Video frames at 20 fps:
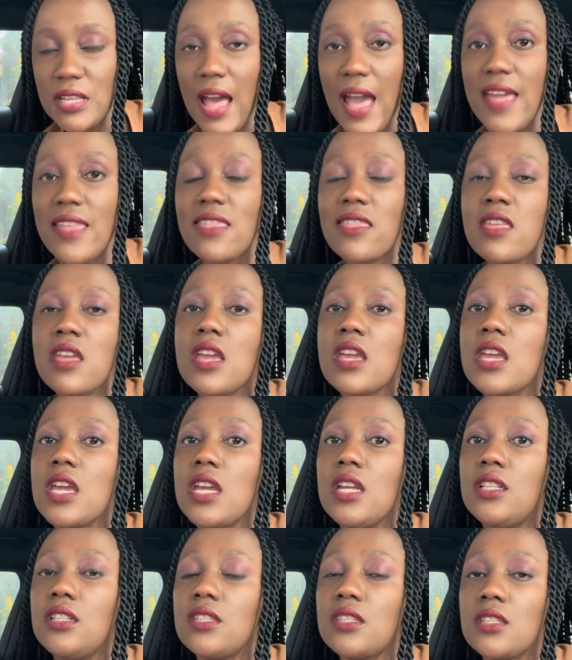I think
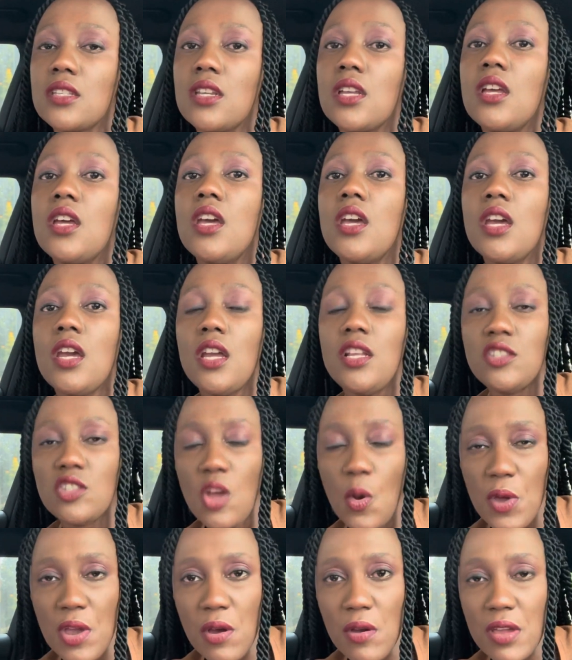it's
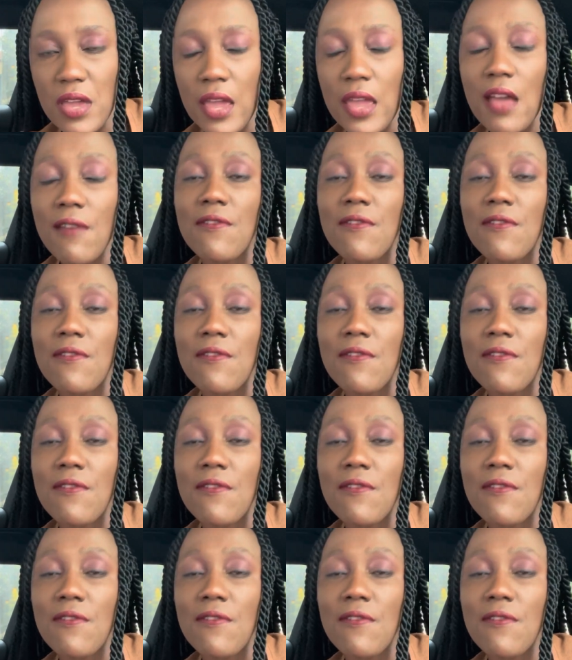going okay.